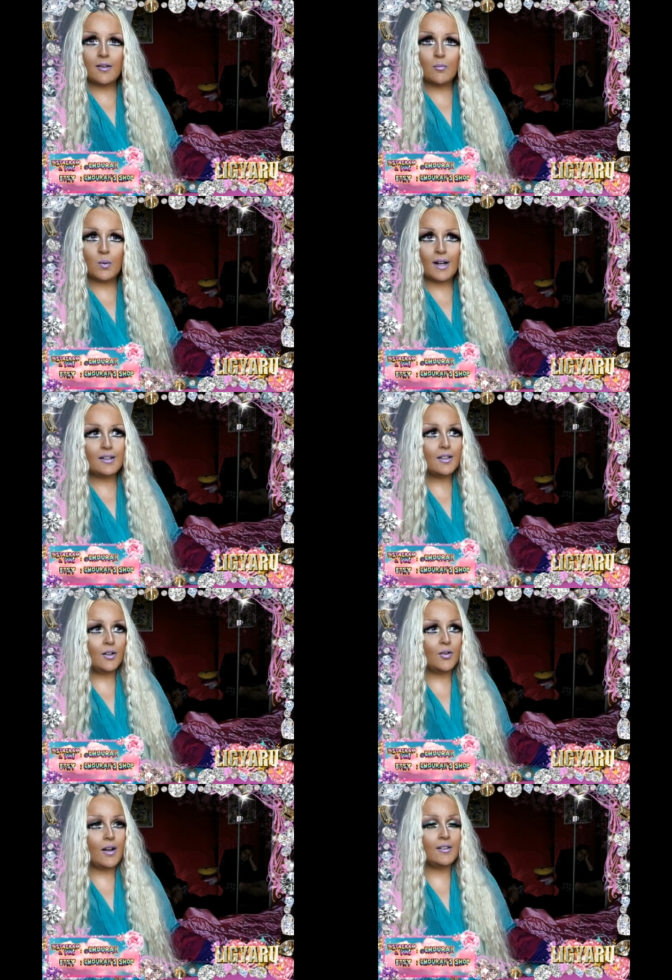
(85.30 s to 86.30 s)
When I
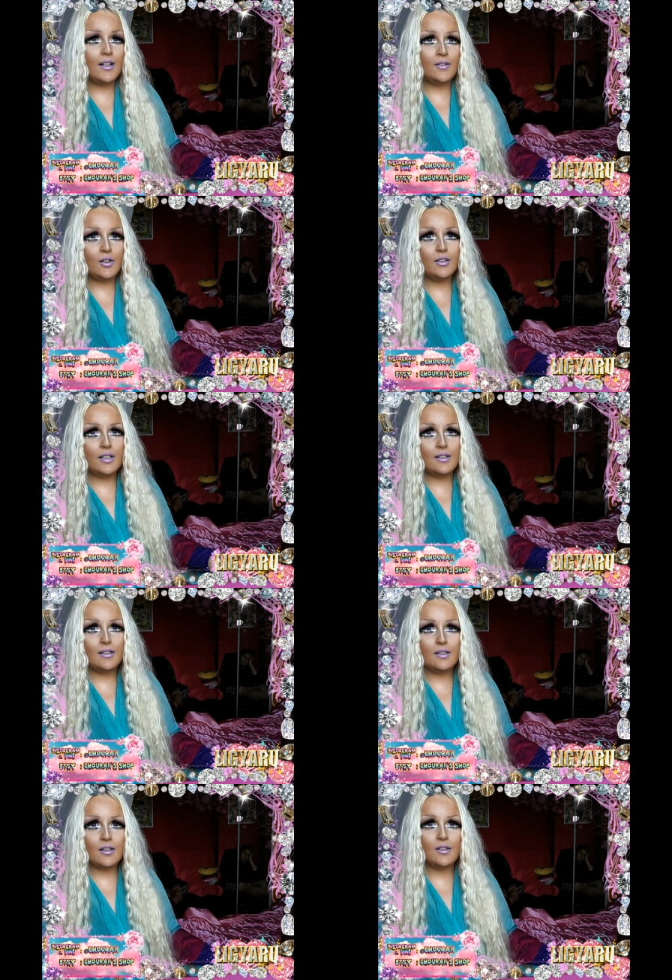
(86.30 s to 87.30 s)
turned around, I
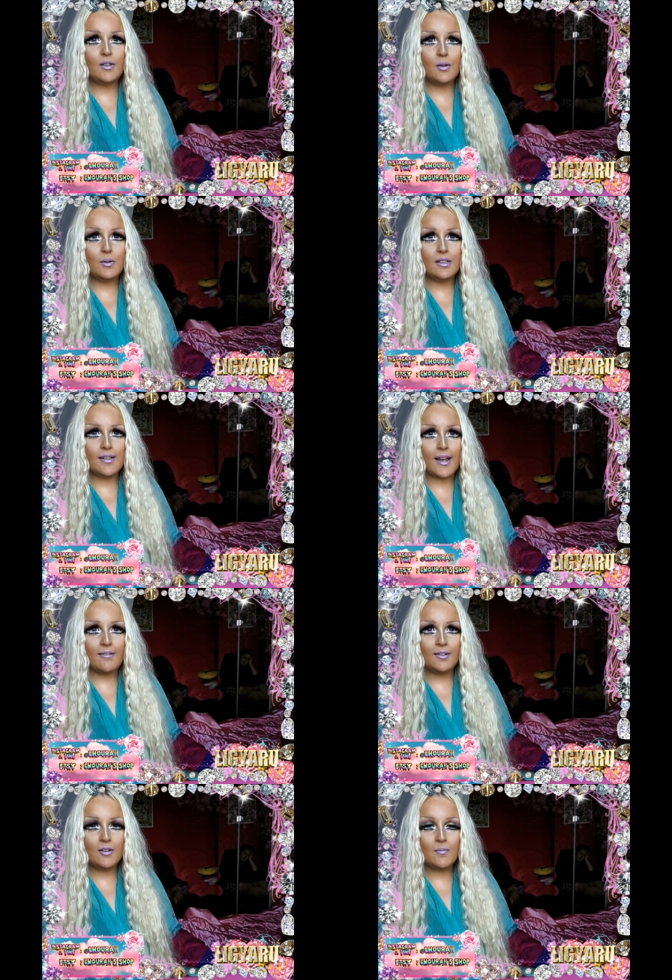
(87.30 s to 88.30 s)
noticed that they were
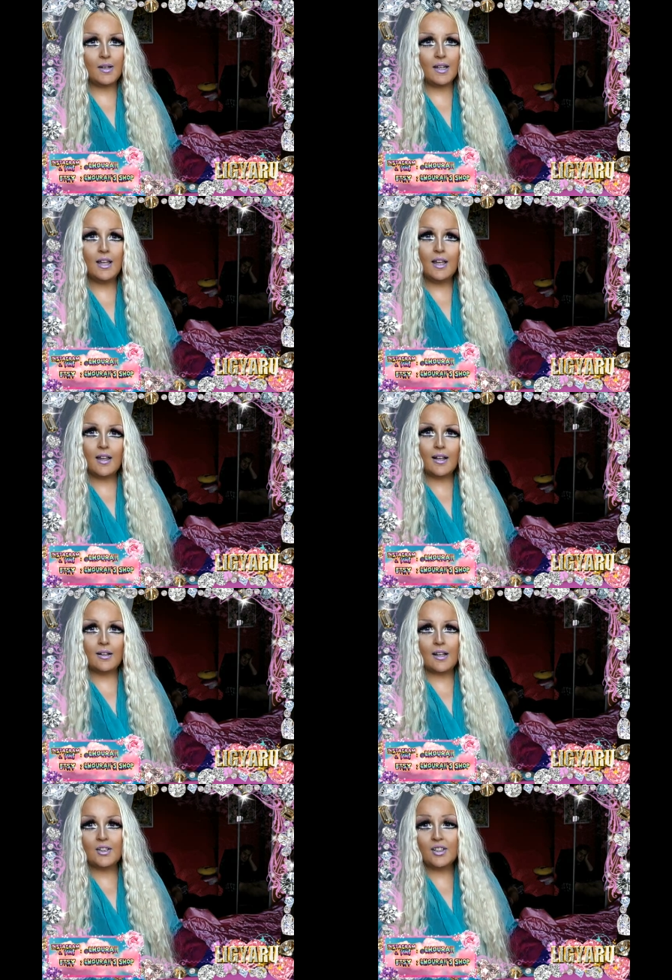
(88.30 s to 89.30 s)
staring at me, and
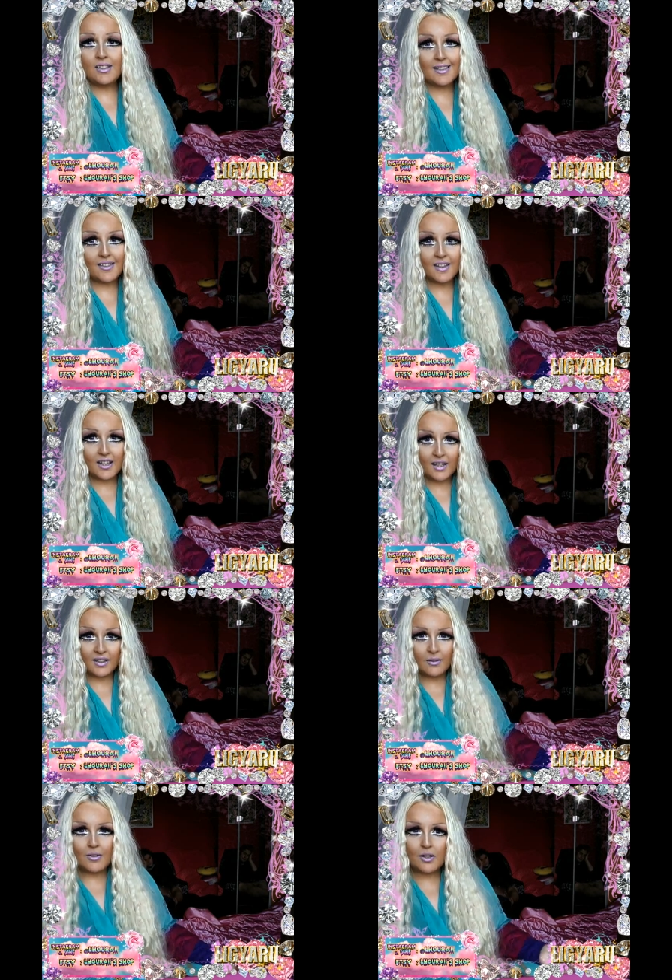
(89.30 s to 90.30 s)
I just didn't think
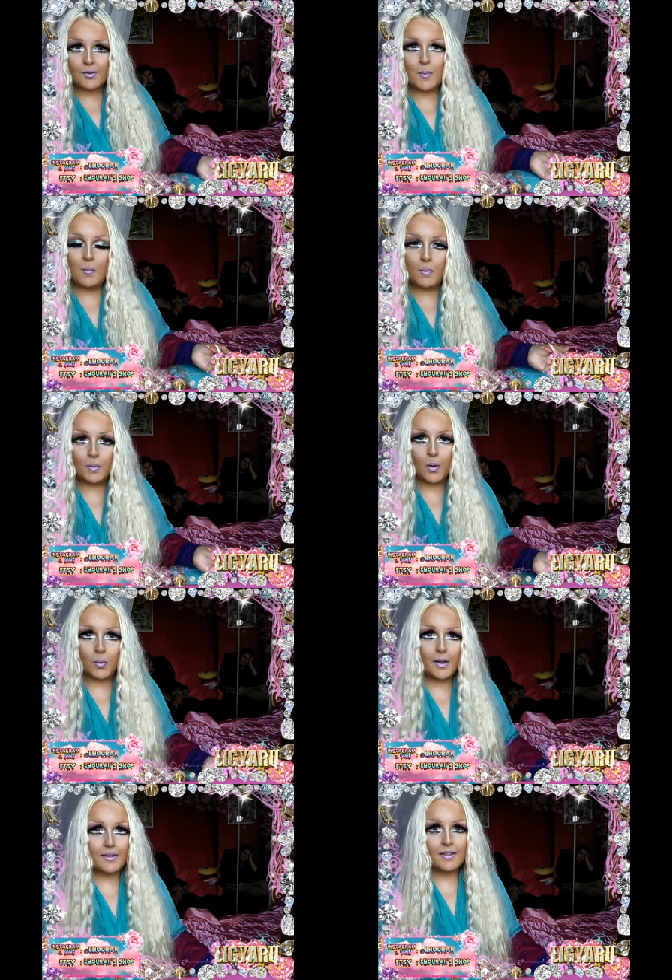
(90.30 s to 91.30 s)
any of it because people
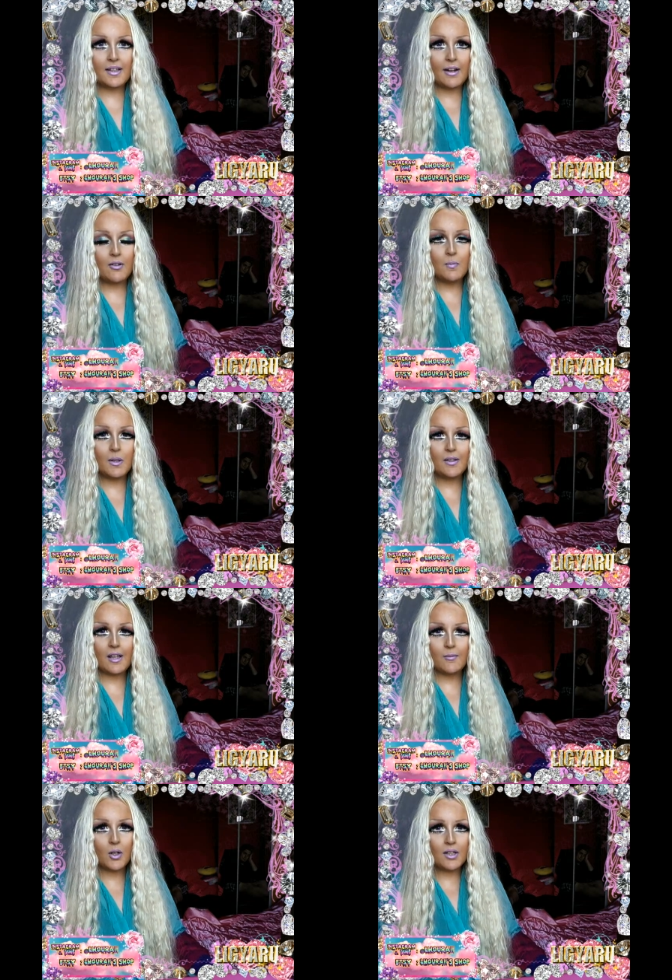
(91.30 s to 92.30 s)
always stare at me because
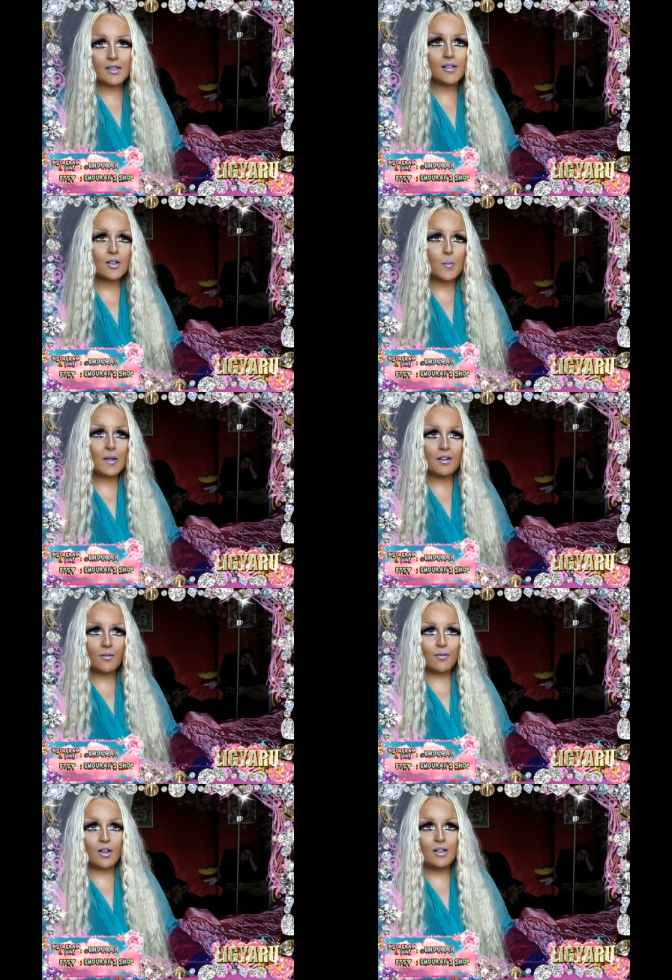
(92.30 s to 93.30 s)
I've always looked a bit
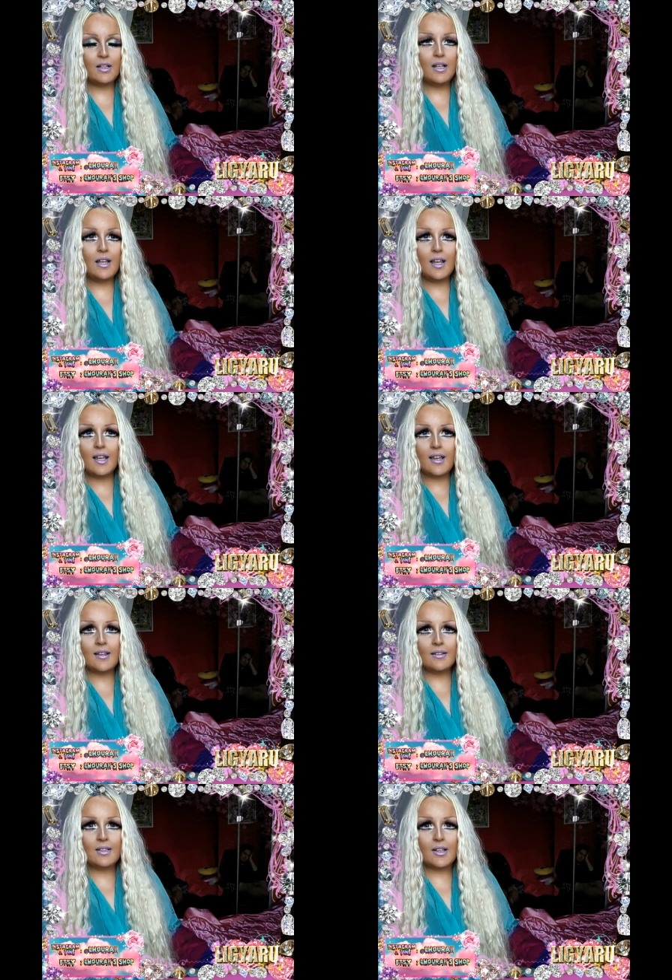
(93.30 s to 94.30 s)
different.
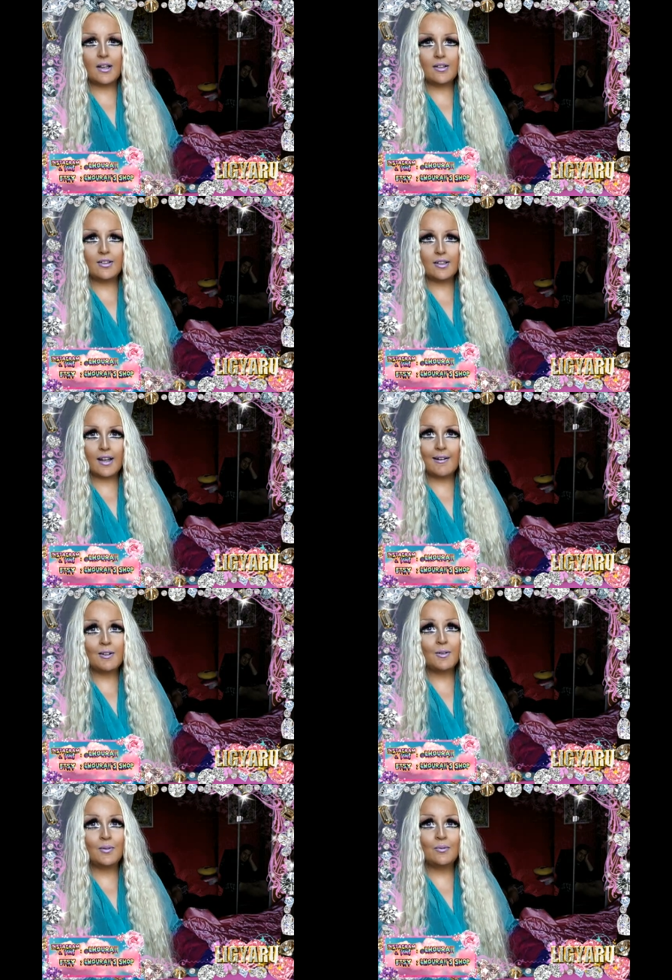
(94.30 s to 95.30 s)
And so I just
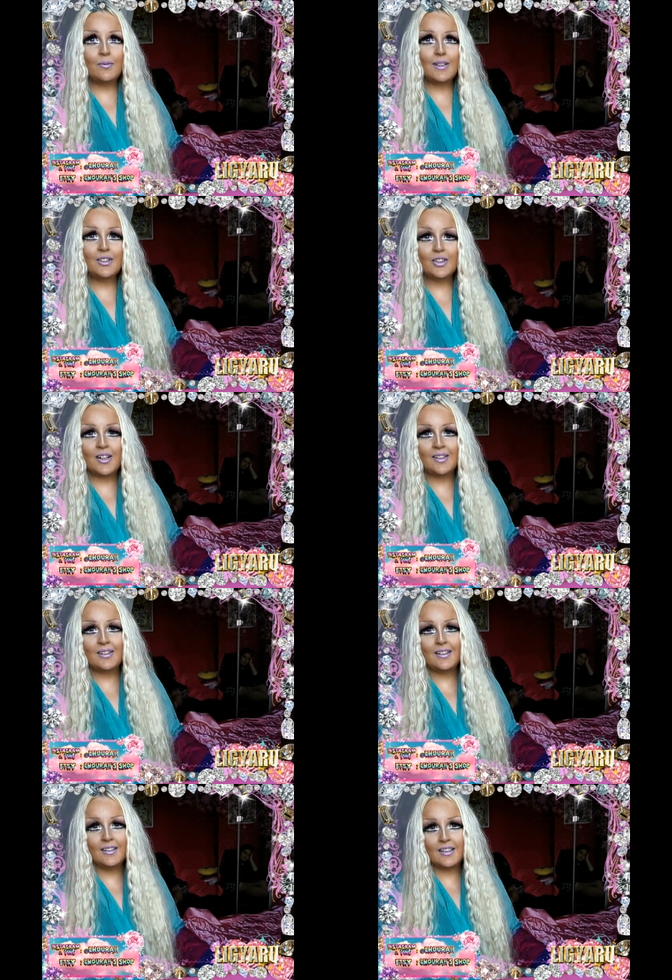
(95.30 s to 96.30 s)
carried on
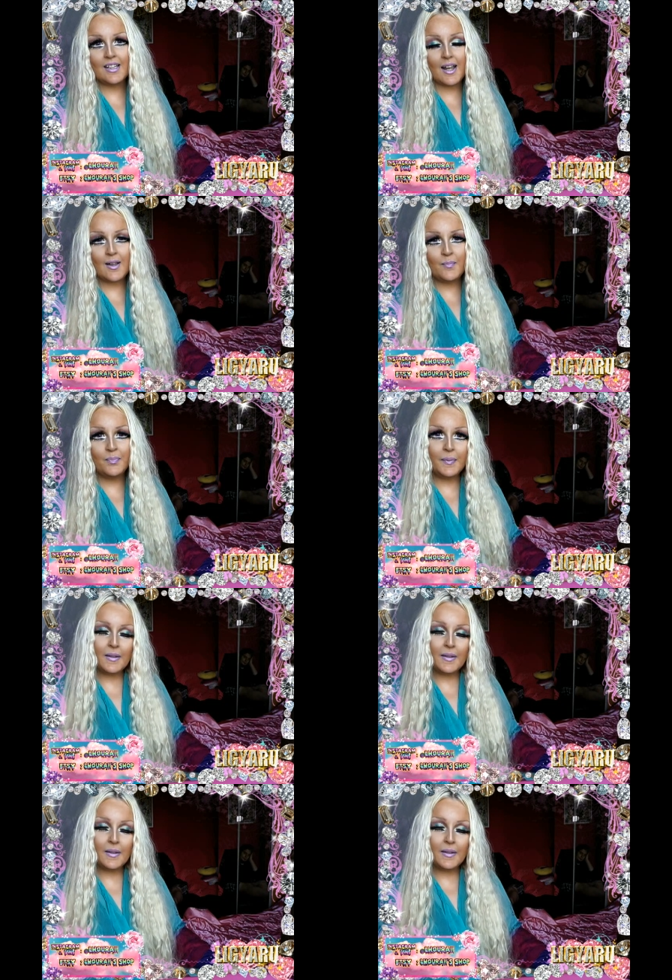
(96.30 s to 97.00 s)
enjoying the time.